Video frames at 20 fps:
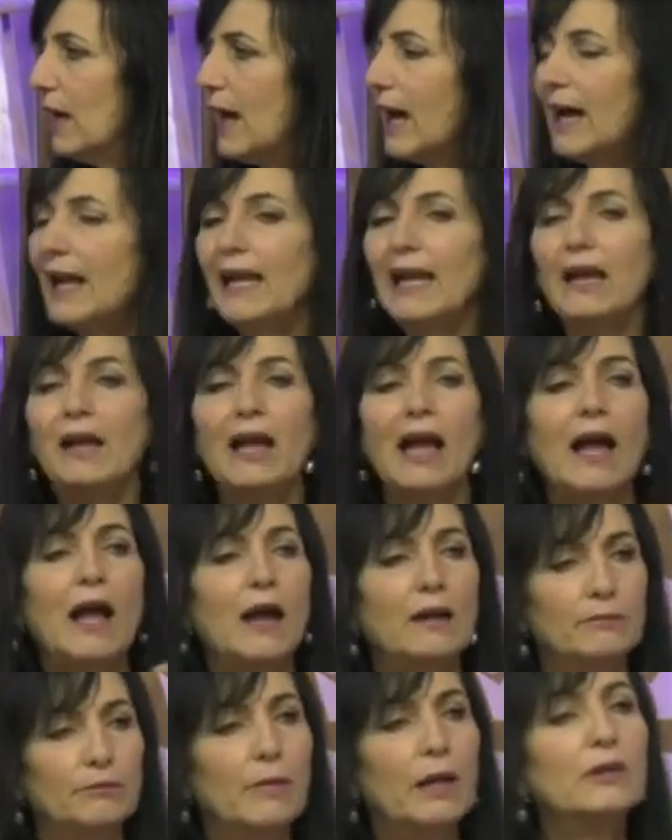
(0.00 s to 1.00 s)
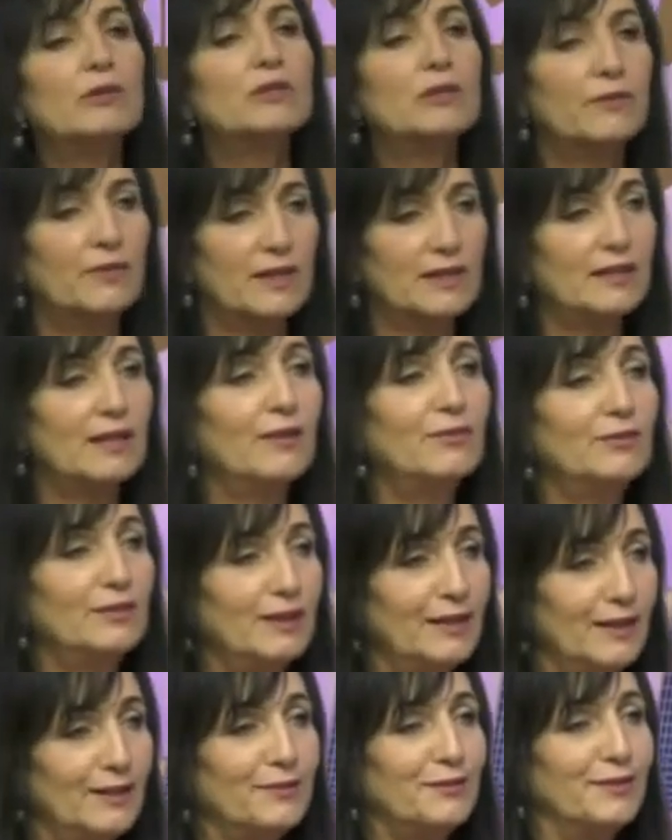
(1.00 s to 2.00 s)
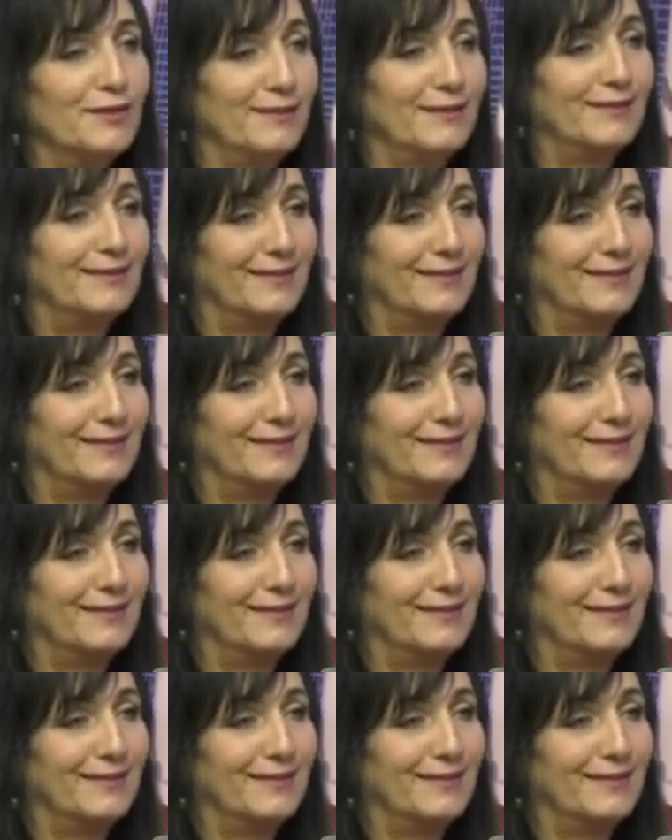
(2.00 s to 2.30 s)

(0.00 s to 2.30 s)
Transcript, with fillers: I ha most of us have lived.